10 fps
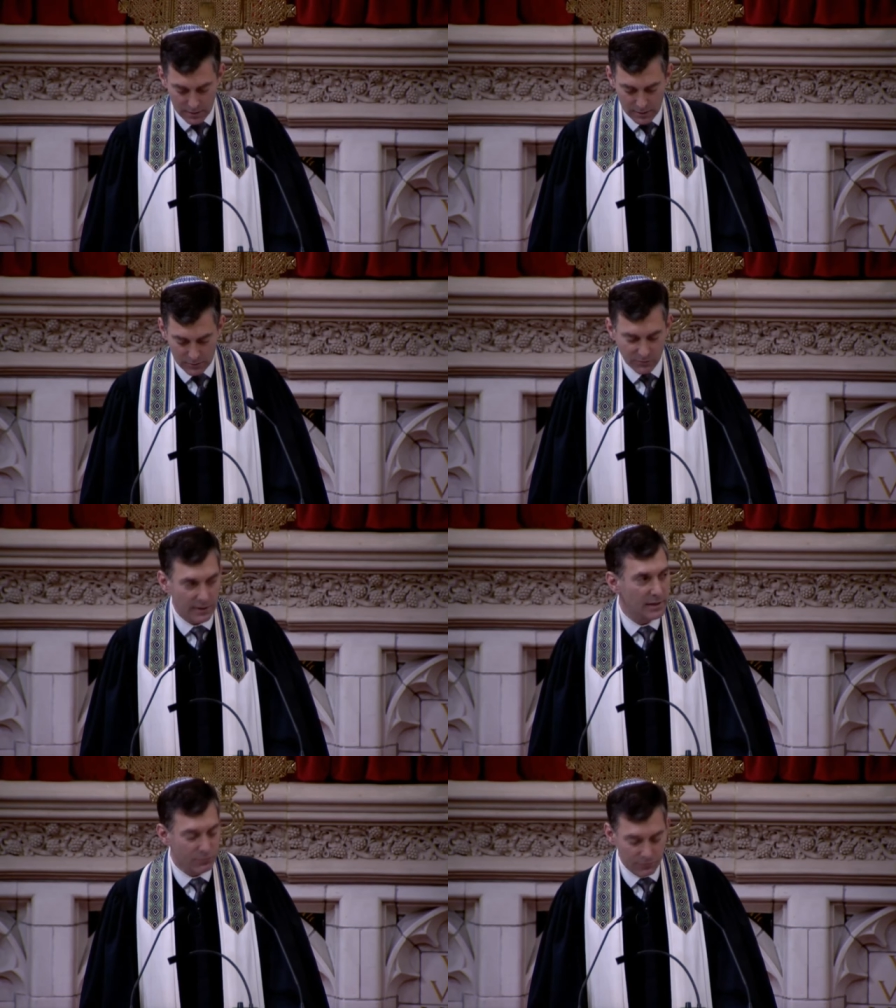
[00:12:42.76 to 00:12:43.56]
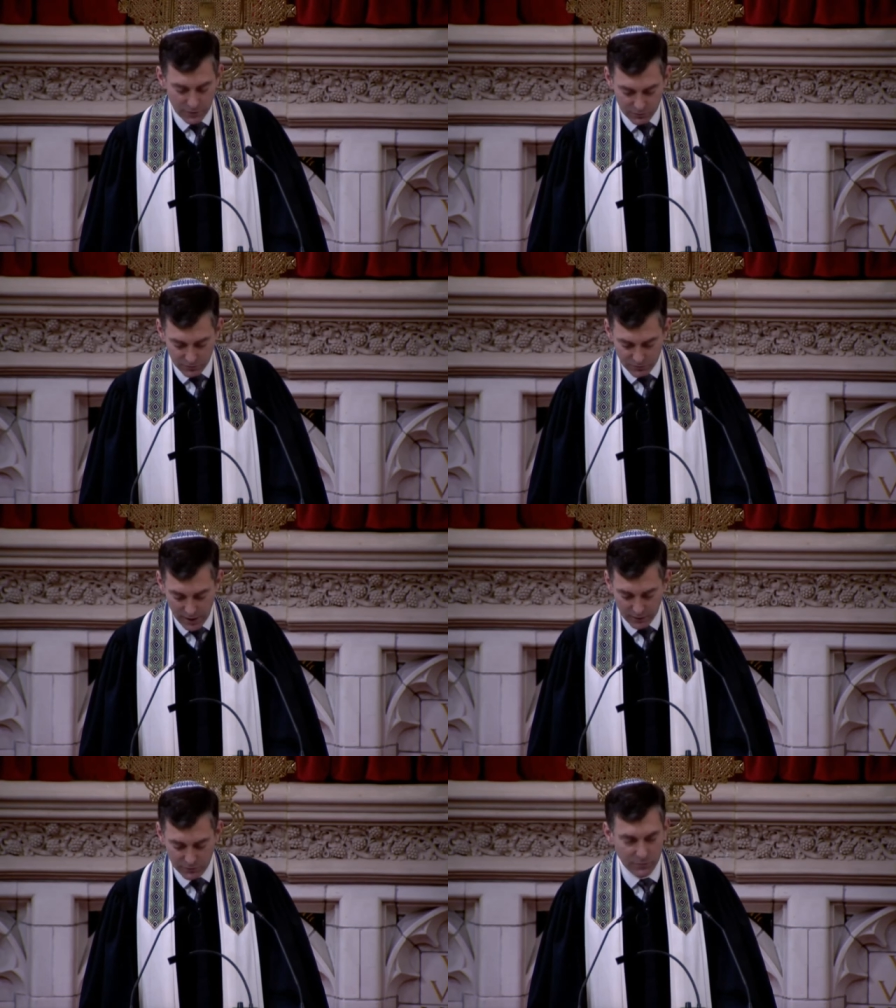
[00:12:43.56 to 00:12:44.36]
And slavery's
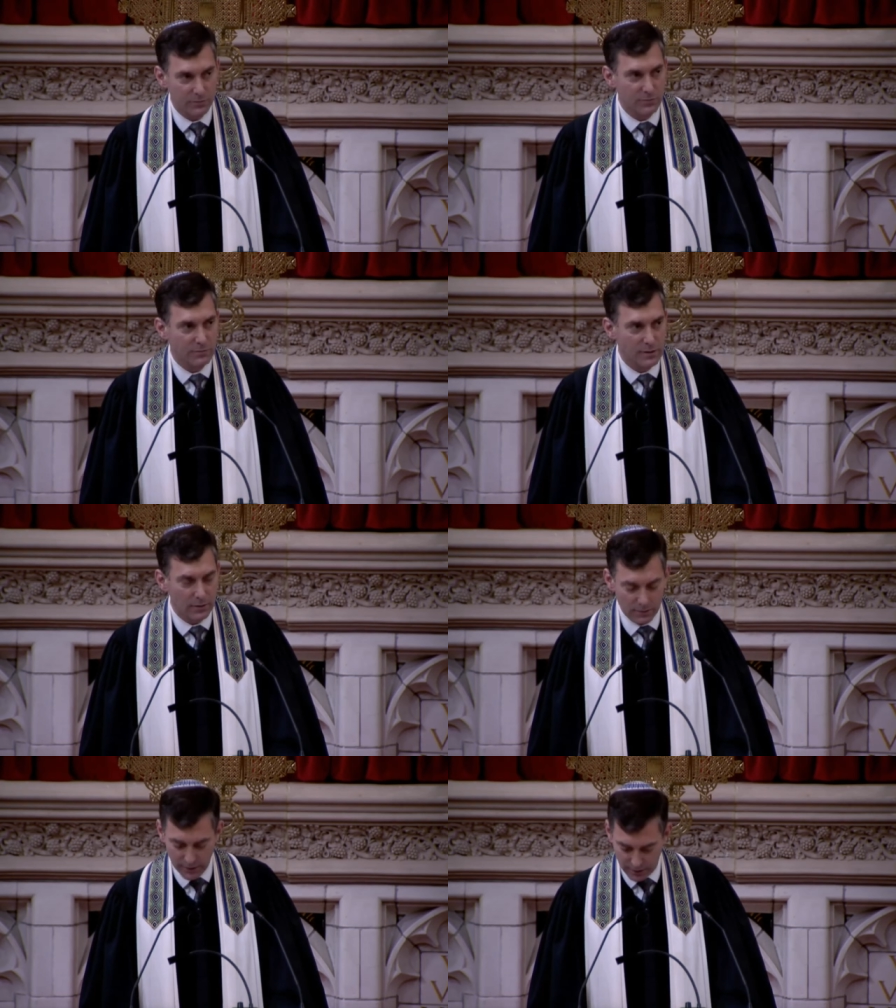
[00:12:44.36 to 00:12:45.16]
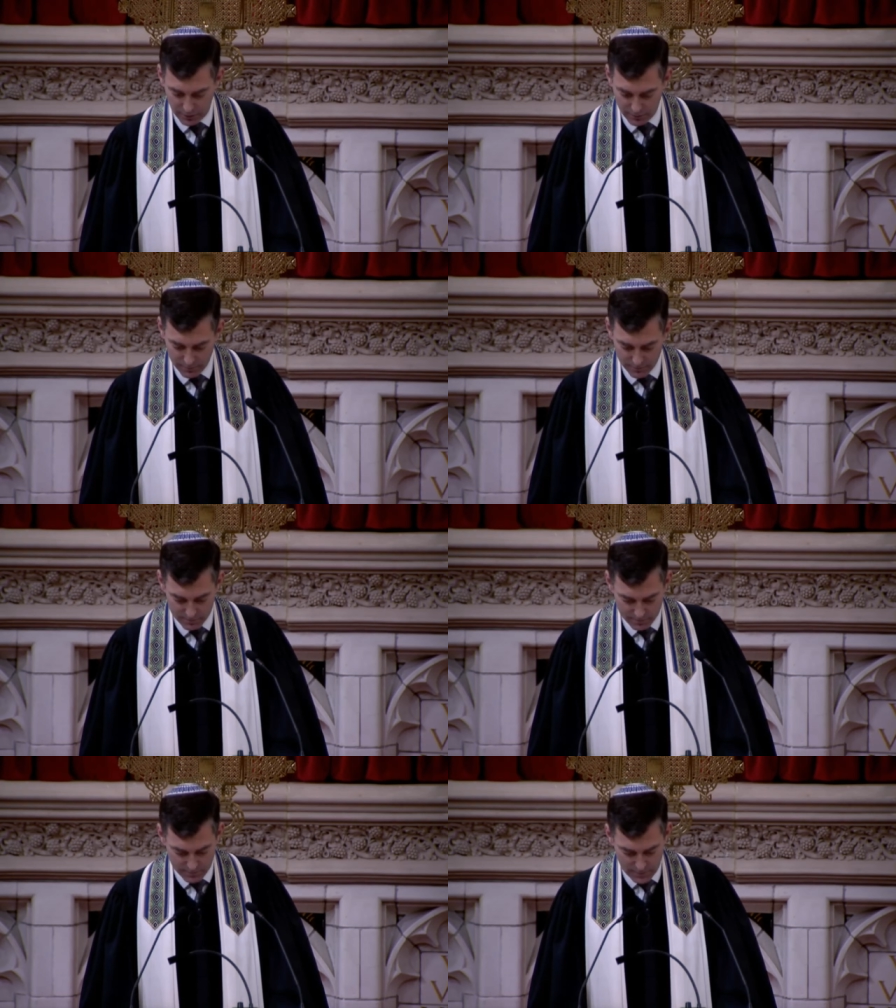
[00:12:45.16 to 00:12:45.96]
effects still linger.
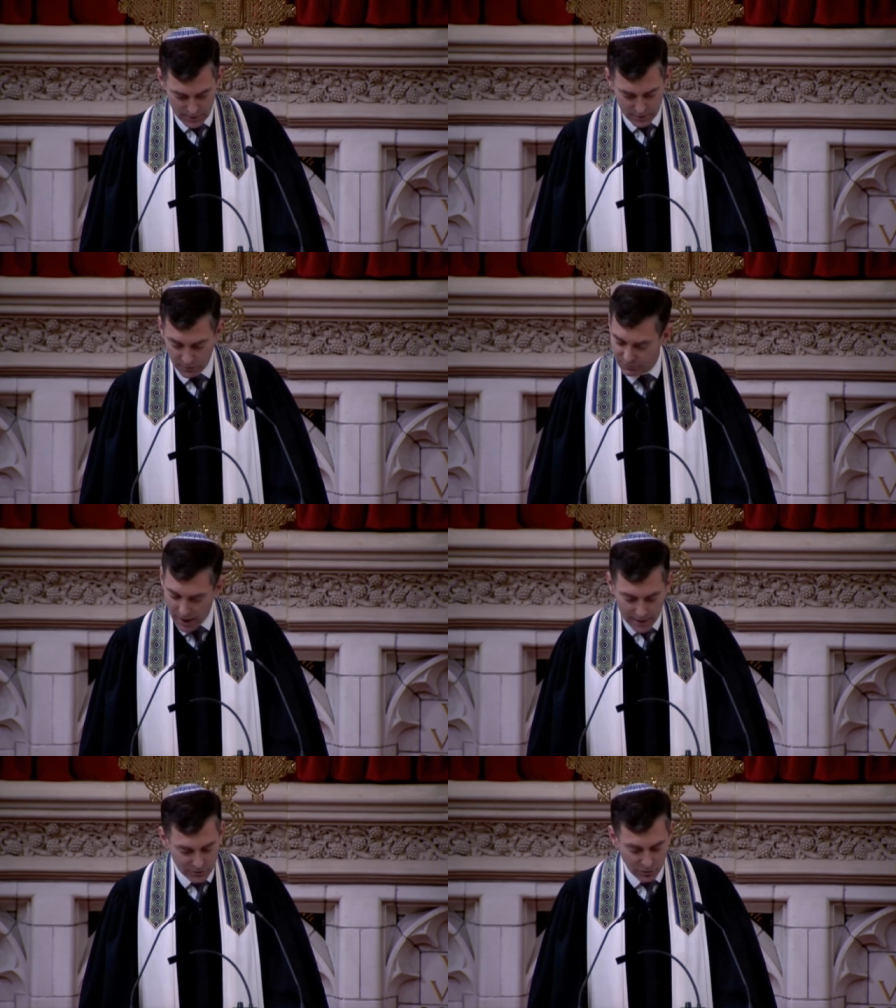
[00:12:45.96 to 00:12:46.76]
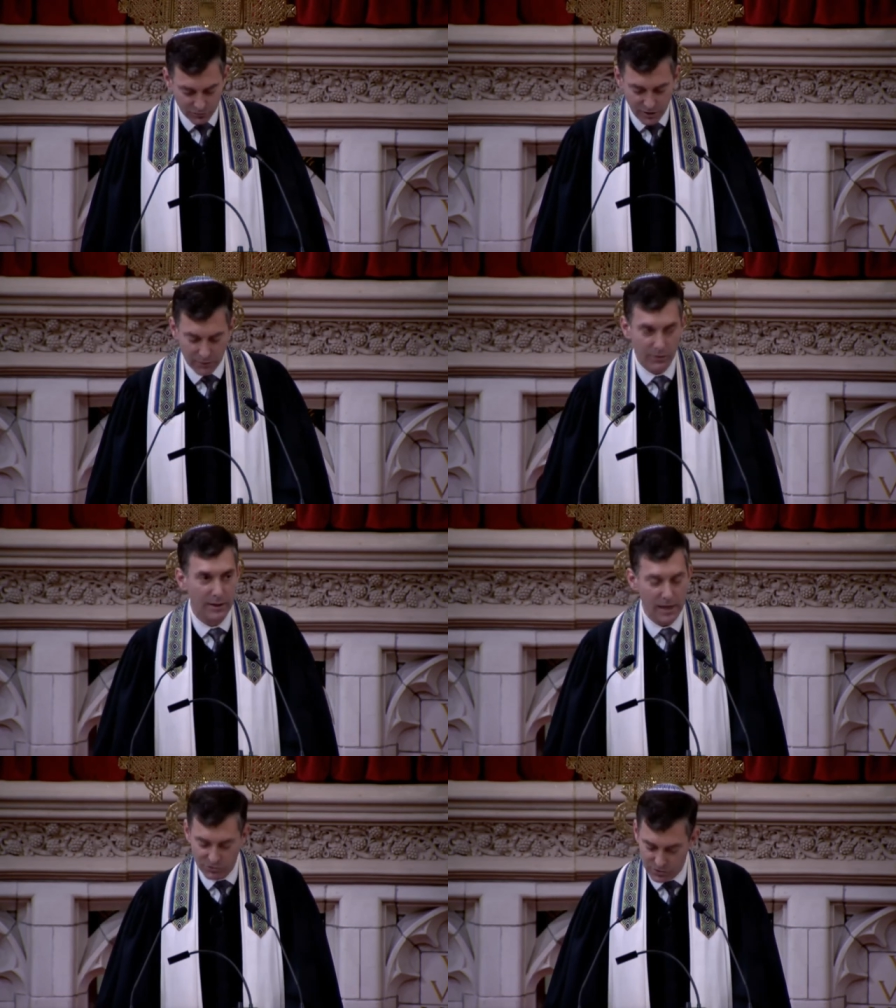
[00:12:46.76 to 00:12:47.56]
De facto
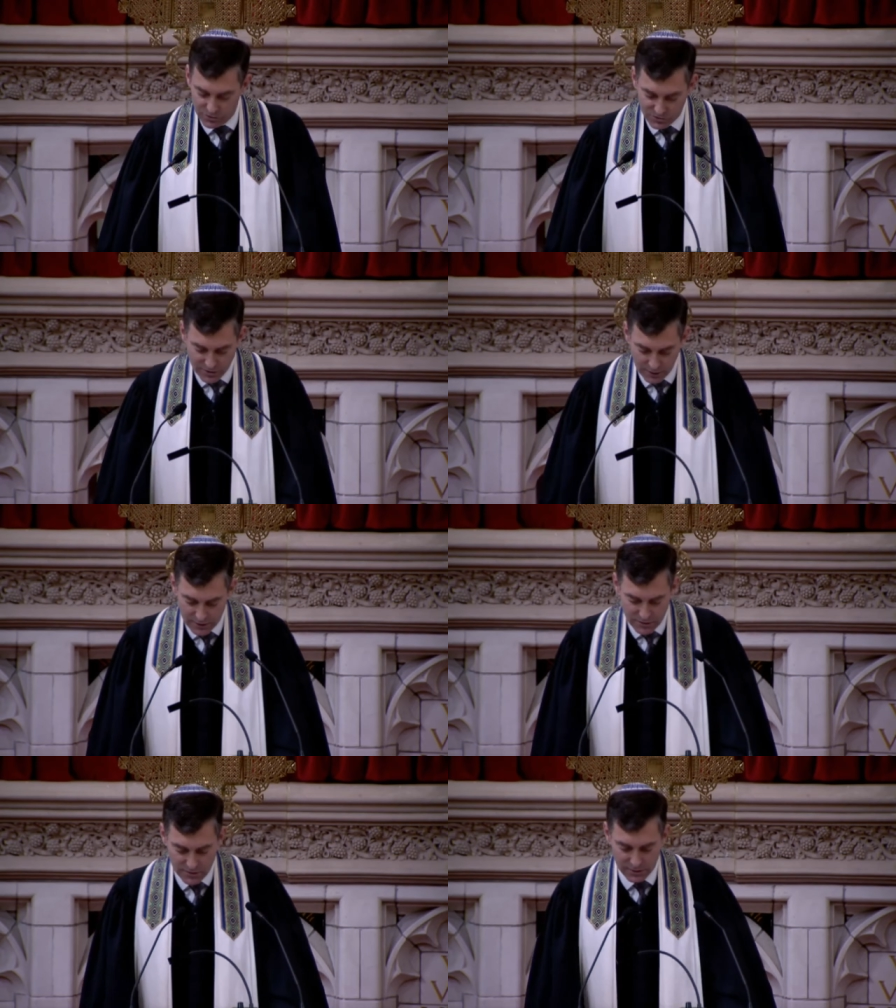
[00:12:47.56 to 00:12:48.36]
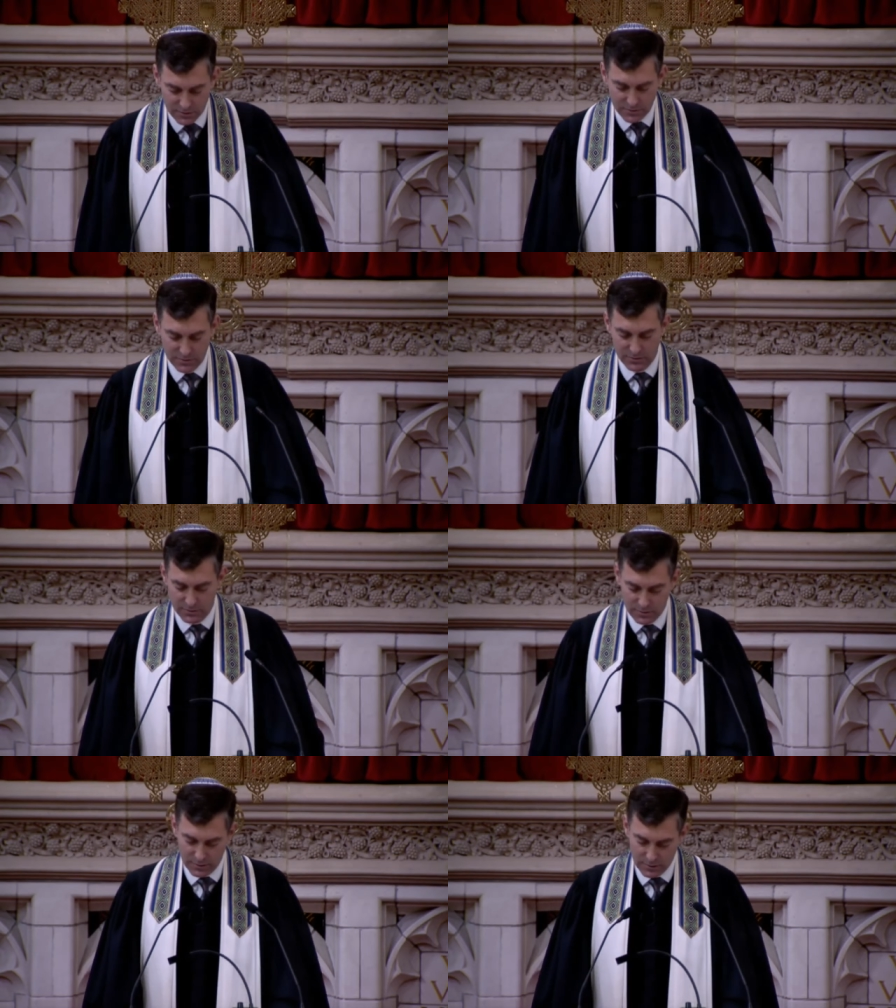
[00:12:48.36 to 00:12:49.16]
segregation still exists.
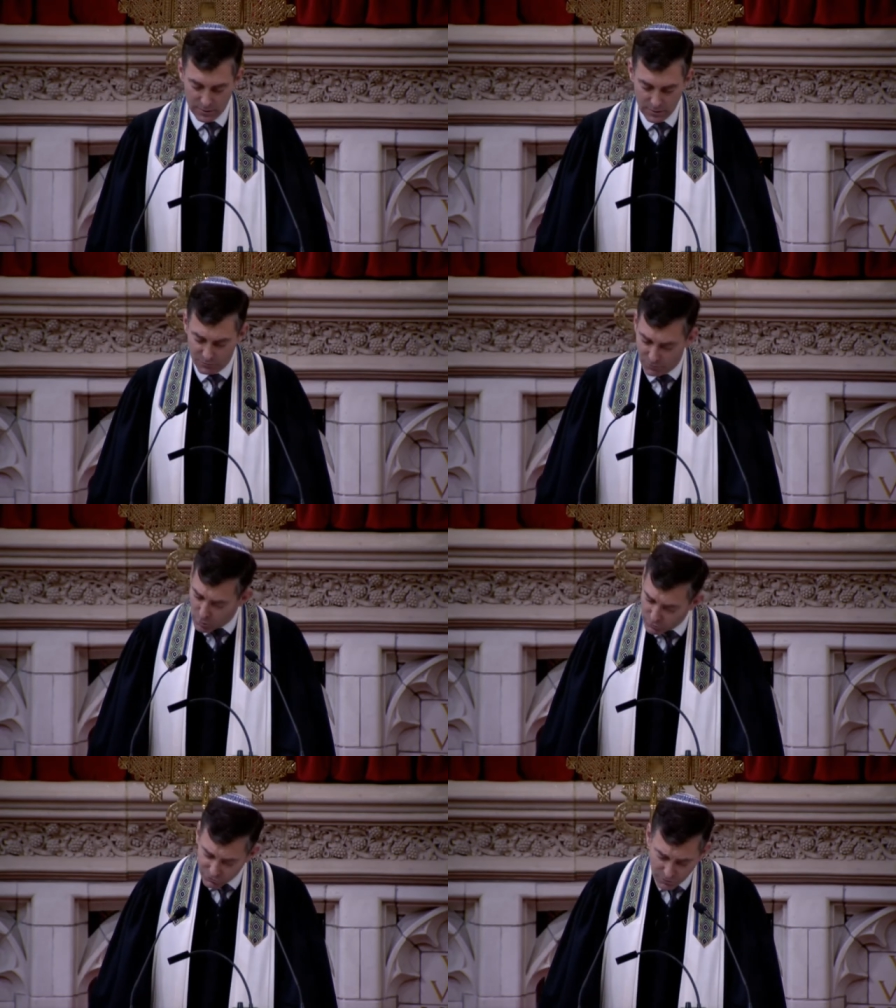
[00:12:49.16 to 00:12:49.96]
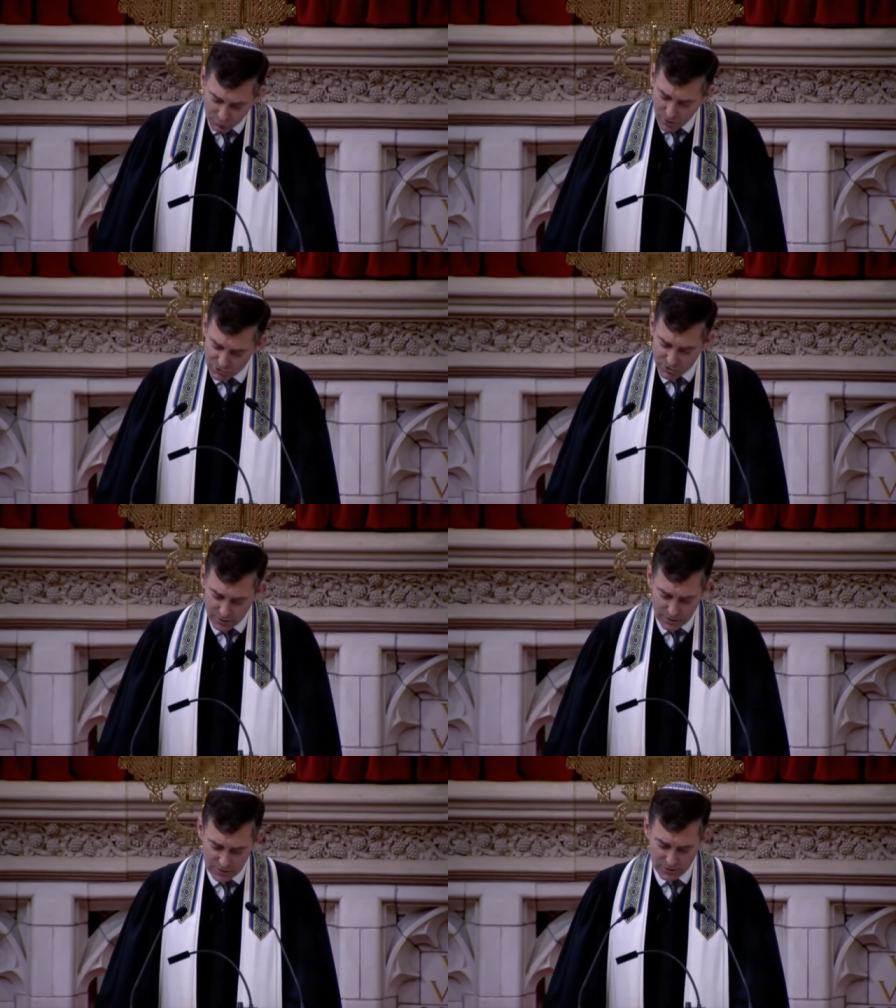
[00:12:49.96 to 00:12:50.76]
Voter
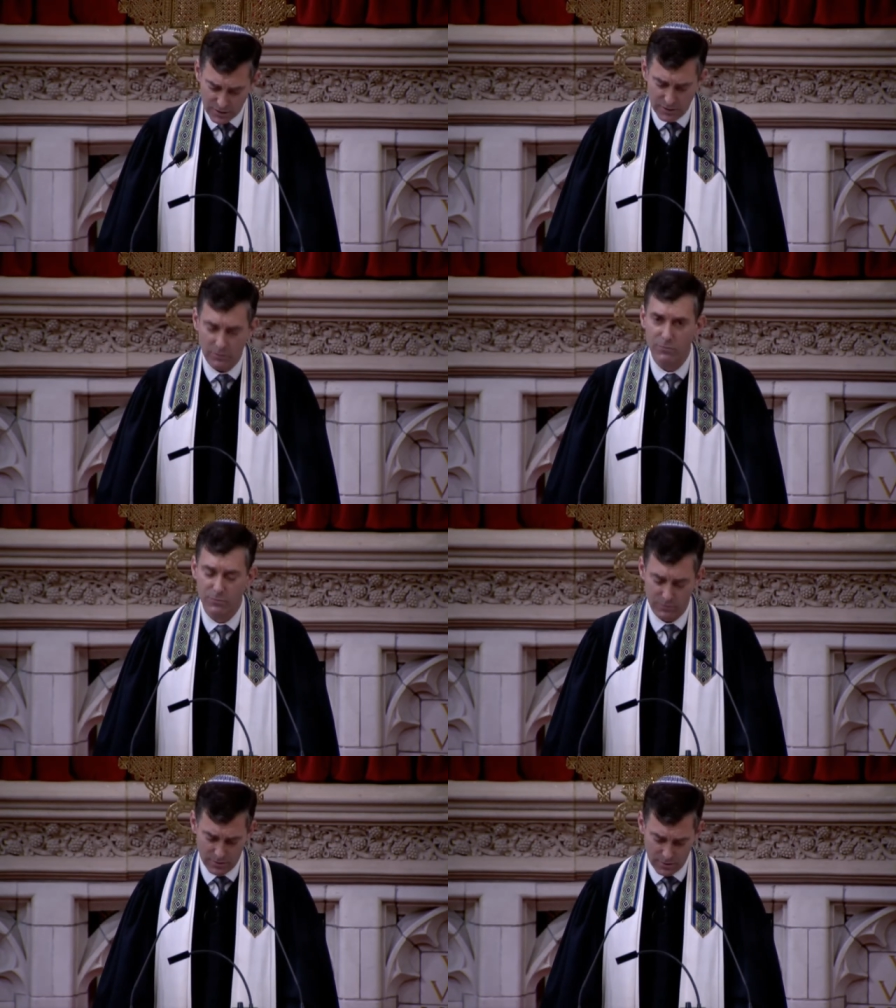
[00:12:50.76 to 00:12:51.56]
suppression continues.